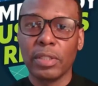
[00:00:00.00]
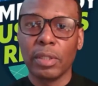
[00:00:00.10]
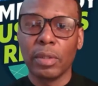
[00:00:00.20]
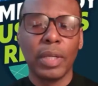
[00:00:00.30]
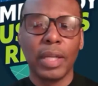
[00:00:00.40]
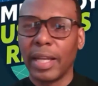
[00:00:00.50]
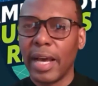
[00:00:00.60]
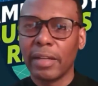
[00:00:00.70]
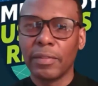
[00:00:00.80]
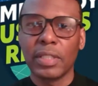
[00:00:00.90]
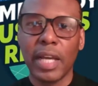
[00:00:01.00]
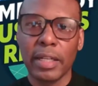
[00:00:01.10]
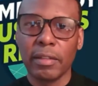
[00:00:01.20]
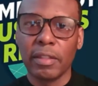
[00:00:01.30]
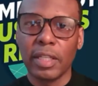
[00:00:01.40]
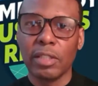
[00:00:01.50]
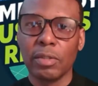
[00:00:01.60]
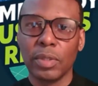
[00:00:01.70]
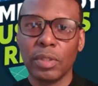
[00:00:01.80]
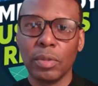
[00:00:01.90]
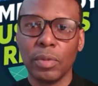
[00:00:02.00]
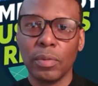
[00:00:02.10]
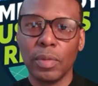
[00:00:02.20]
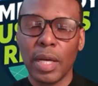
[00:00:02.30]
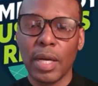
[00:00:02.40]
So a lot of exciting things we do